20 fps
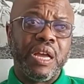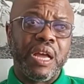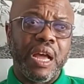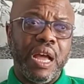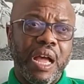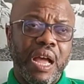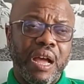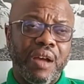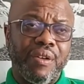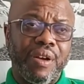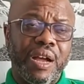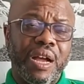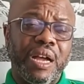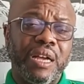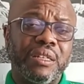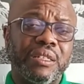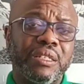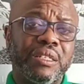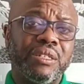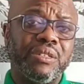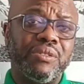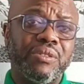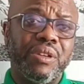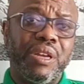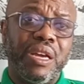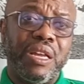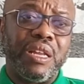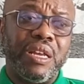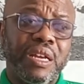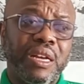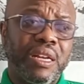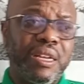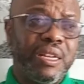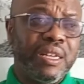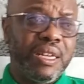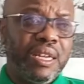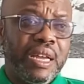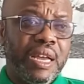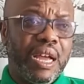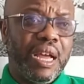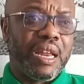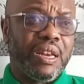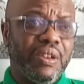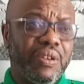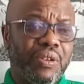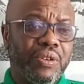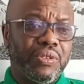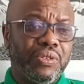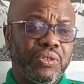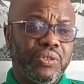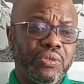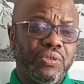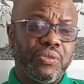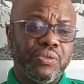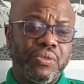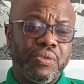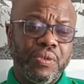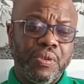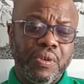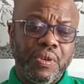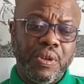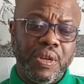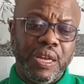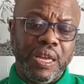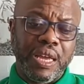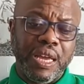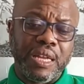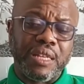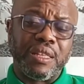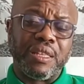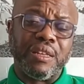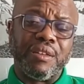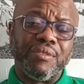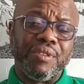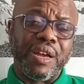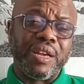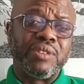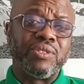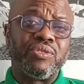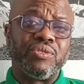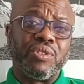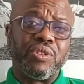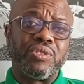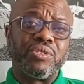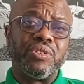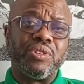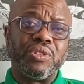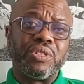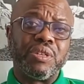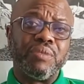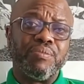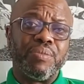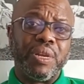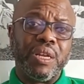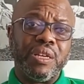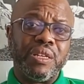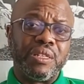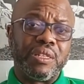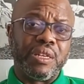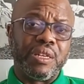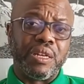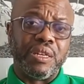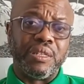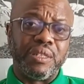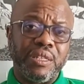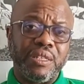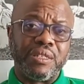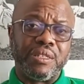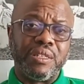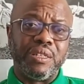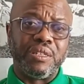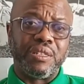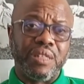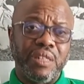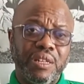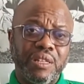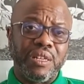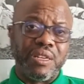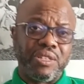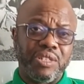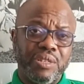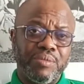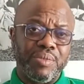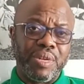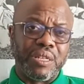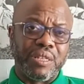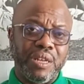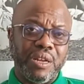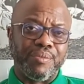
our asses together and also get the right structures in place. And it is this leadership that I'm